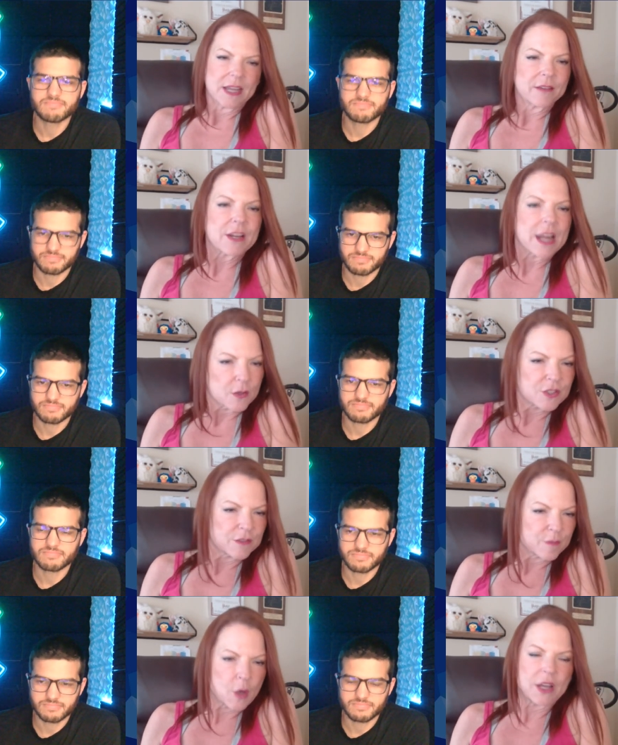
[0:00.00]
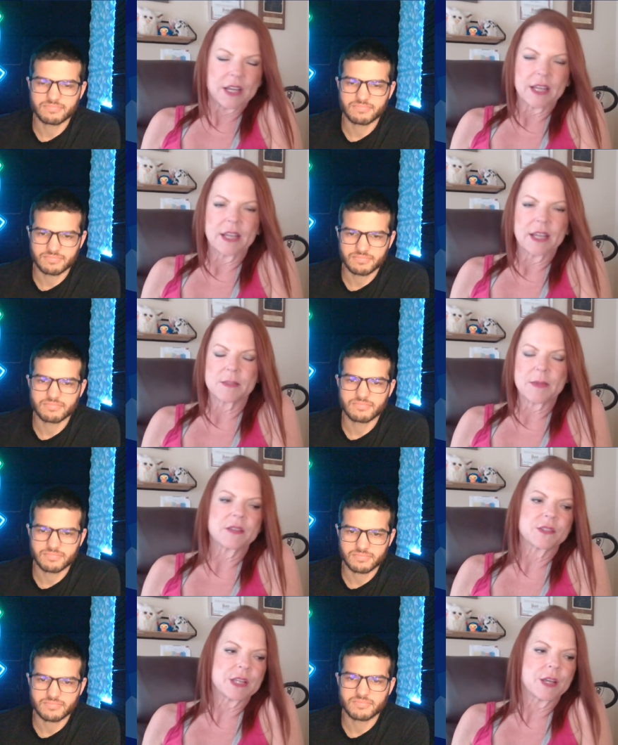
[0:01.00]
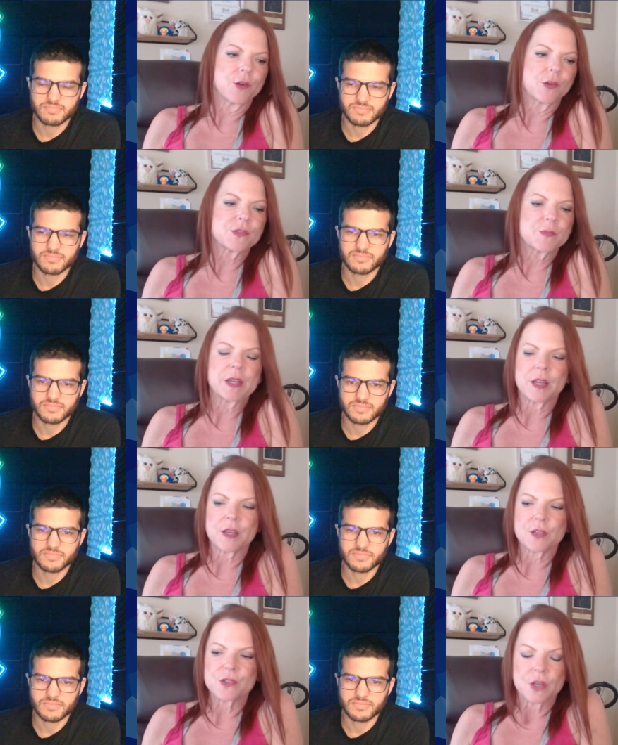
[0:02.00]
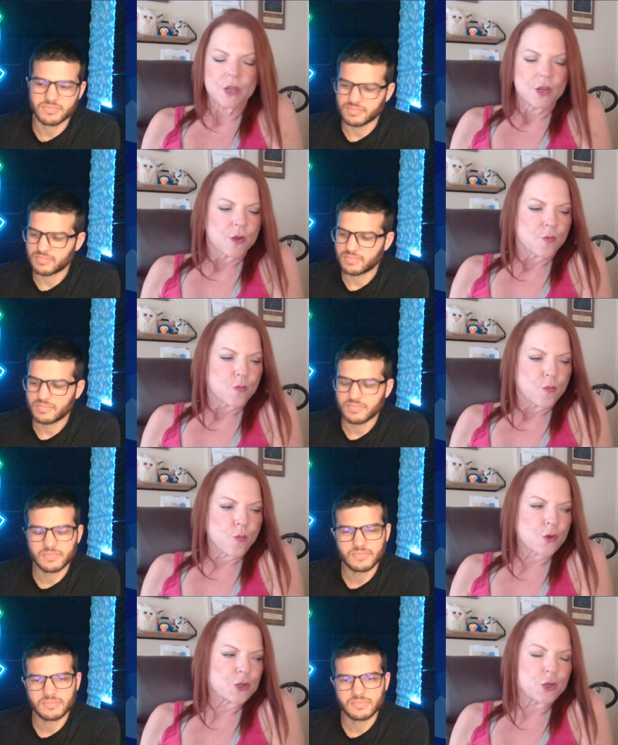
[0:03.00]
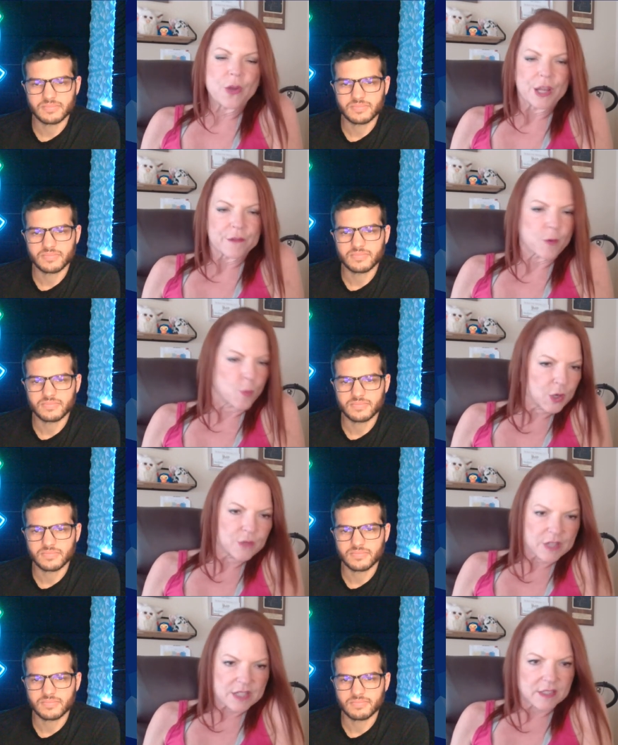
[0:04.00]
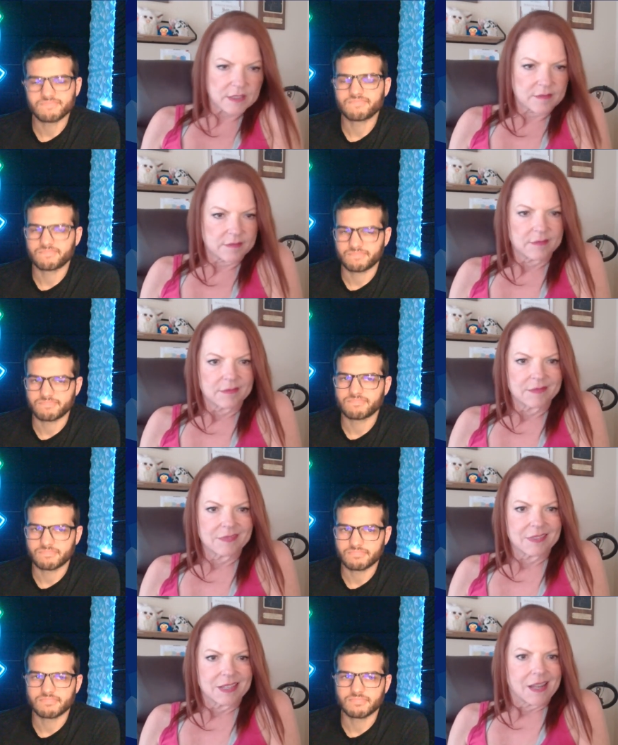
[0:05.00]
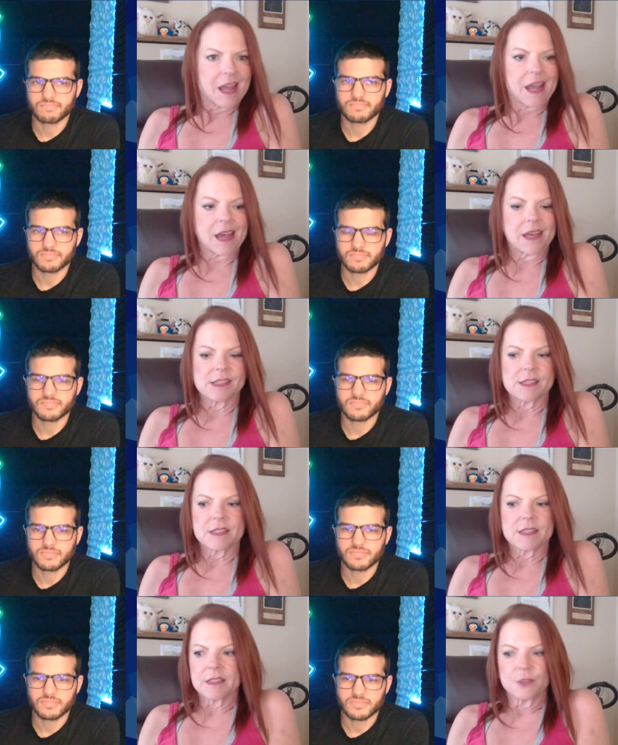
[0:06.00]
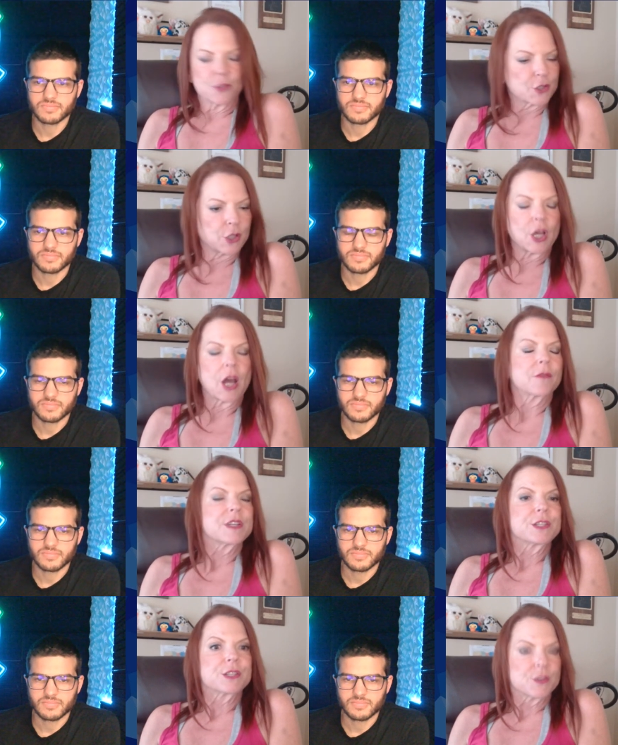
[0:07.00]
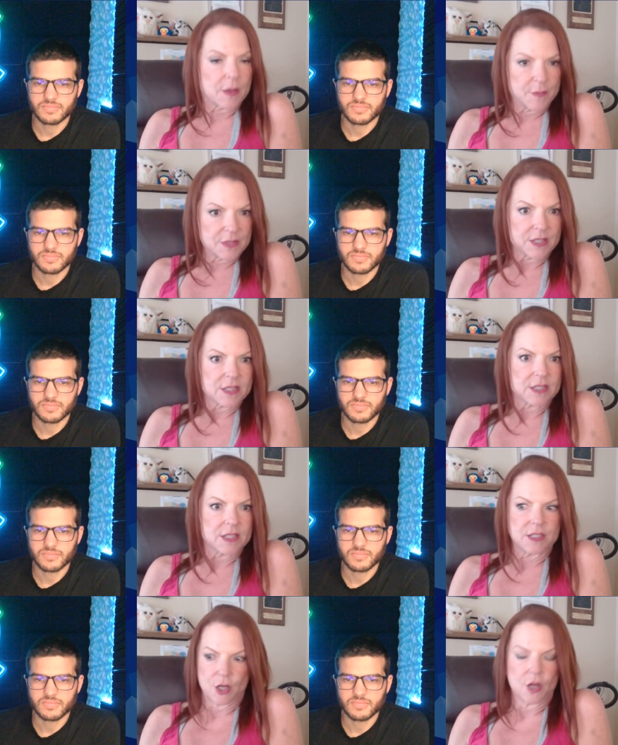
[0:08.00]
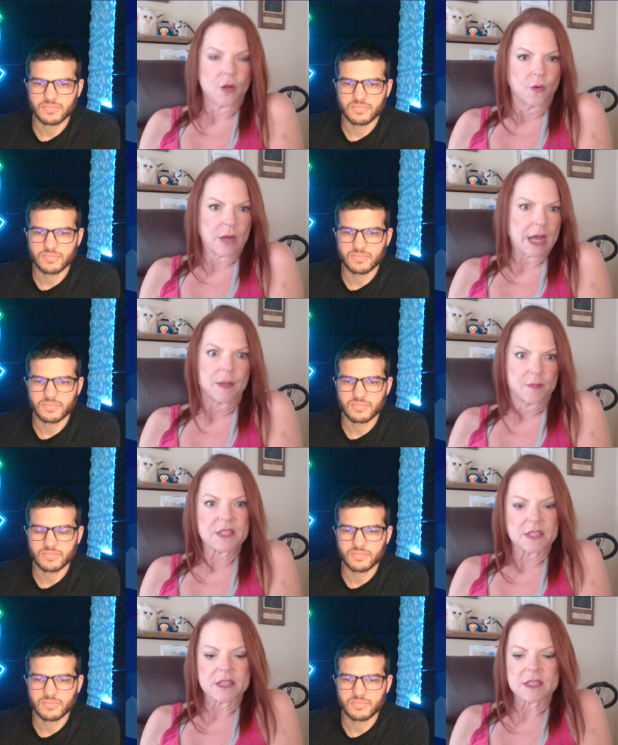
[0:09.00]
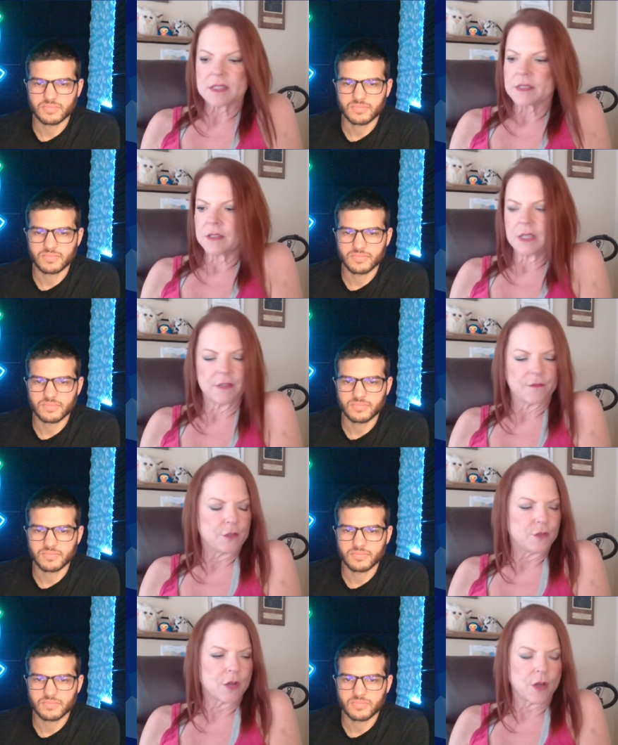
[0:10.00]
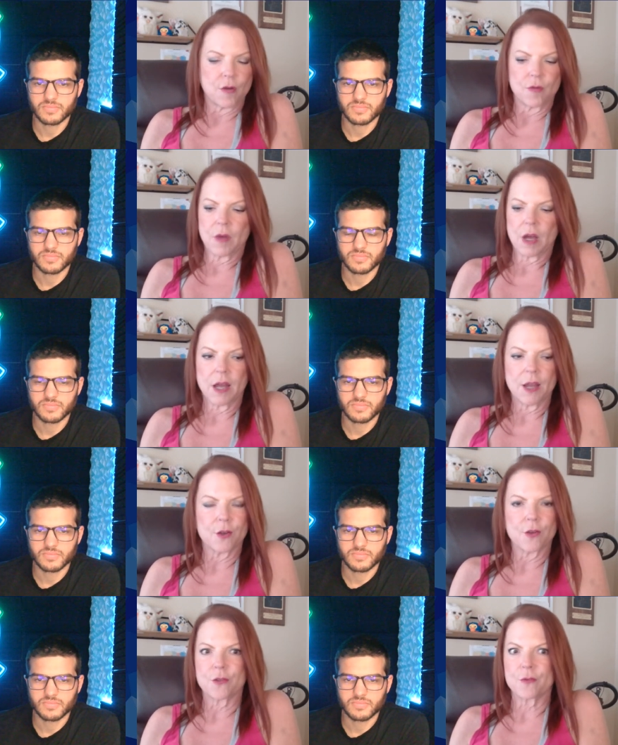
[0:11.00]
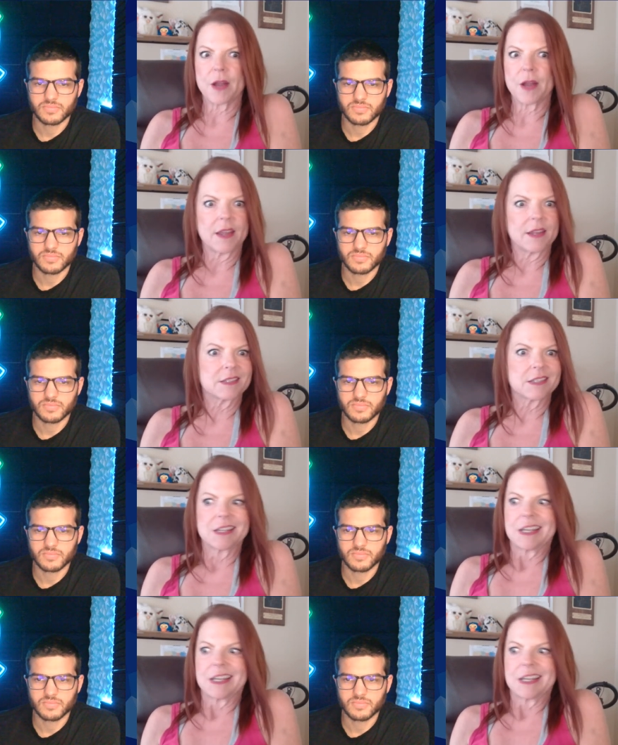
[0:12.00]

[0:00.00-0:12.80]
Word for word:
Speaker 1: Every ounce of marketing is about sales because we're doing it for one reason. And there's a lot of reasons why businesses go out of business if you don't hire the right